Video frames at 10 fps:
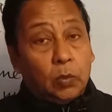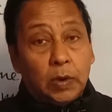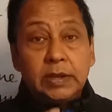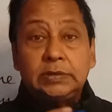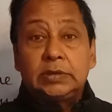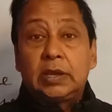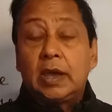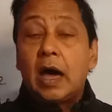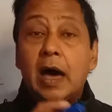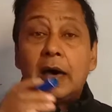which
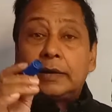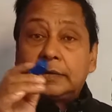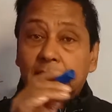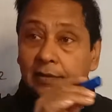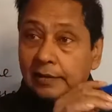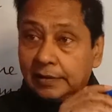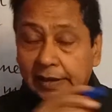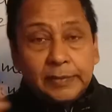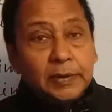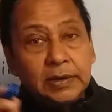are
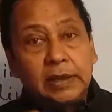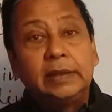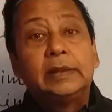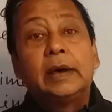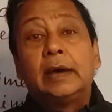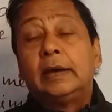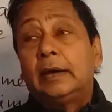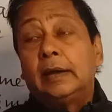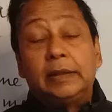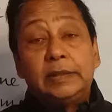given in
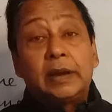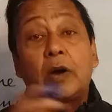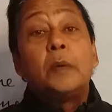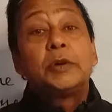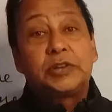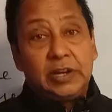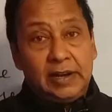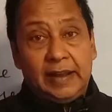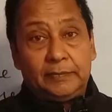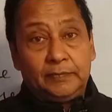their
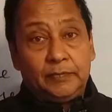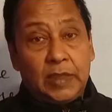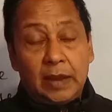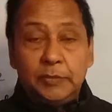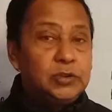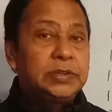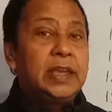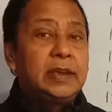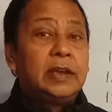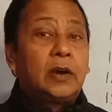commercial name. I mean to
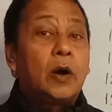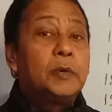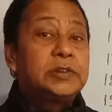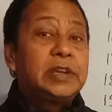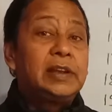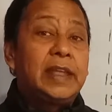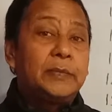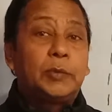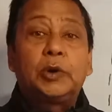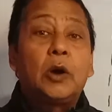say, commercial
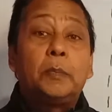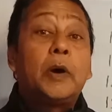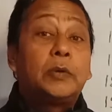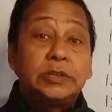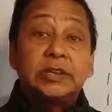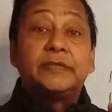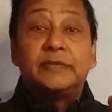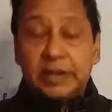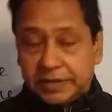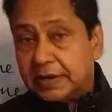name of the compound is
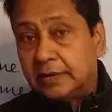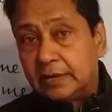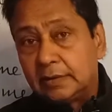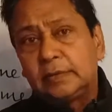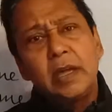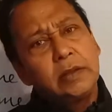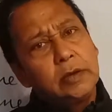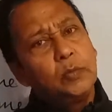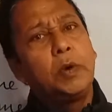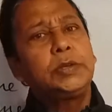if written, then
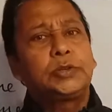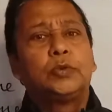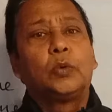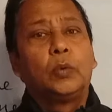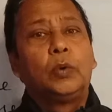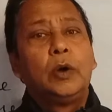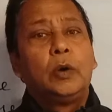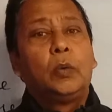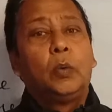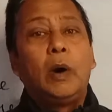you must know
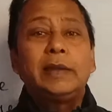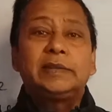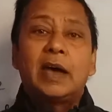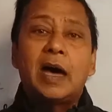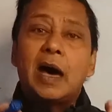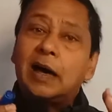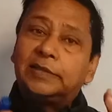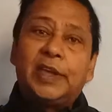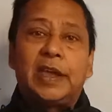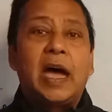what are
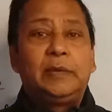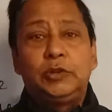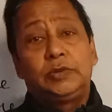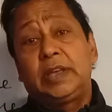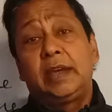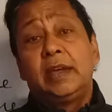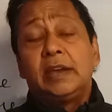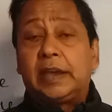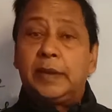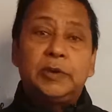they. I mean to say,
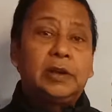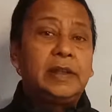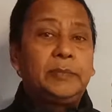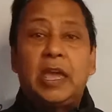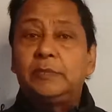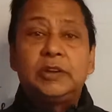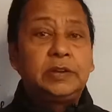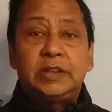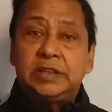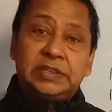chemical name can be
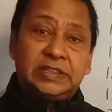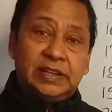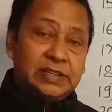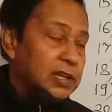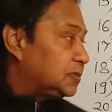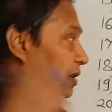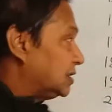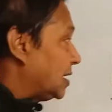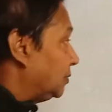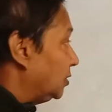written easily. Just for
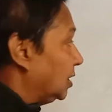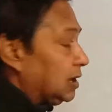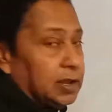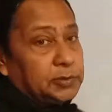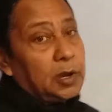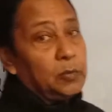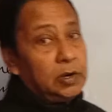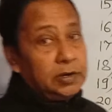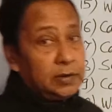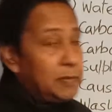example, if
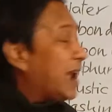somewhere written